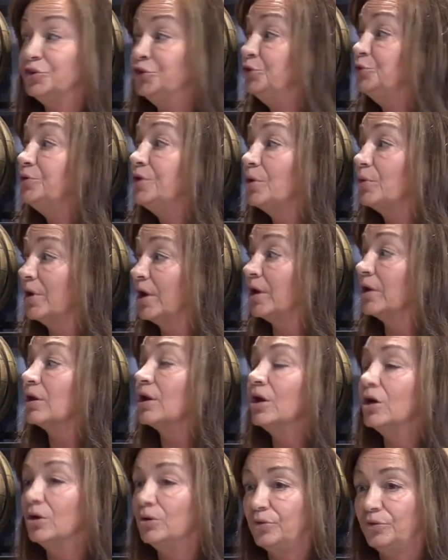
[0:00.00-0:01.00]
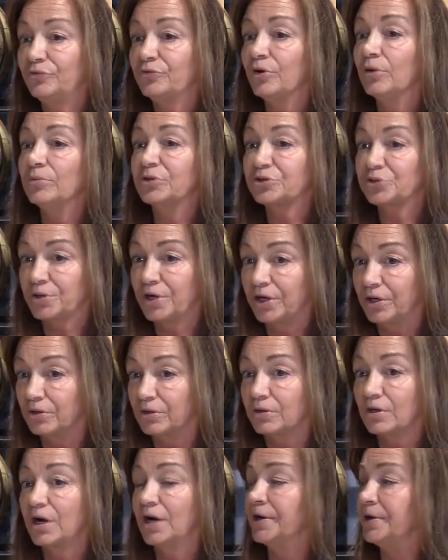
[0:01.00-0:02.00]
You don't unload from a
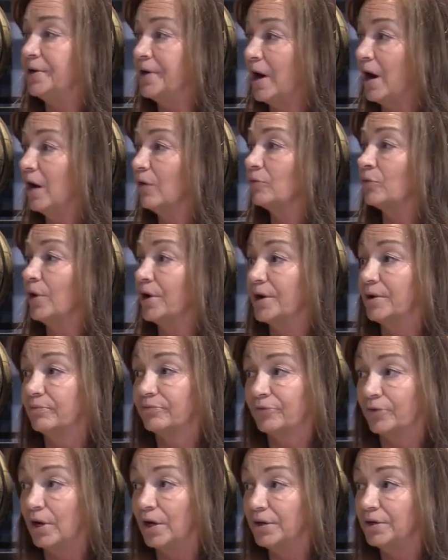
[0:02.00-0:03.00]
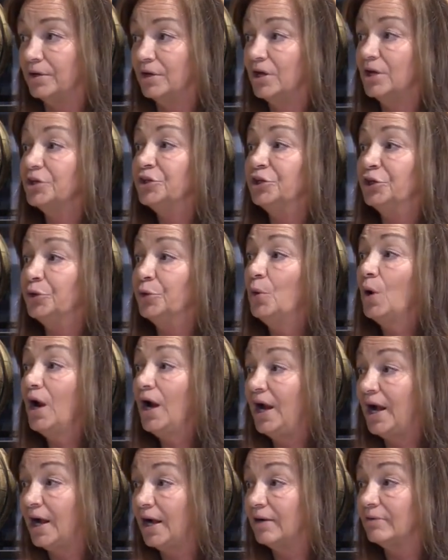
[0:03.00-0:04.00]
trailer and not run up front. You
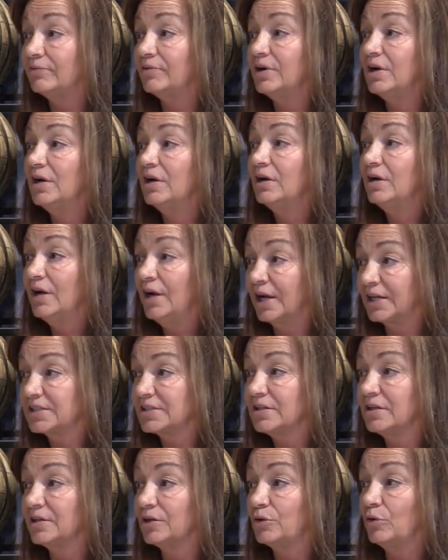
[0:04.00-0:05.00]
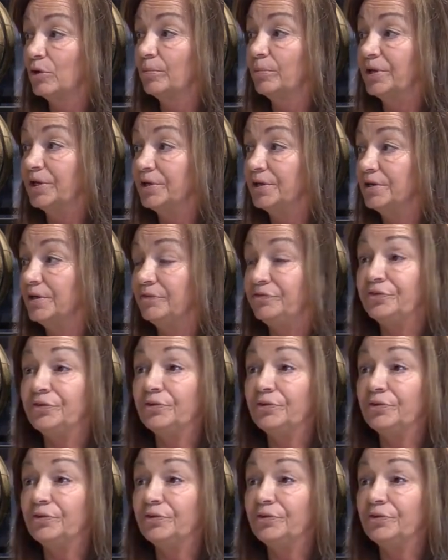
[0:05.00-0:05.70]
have excellent equipment.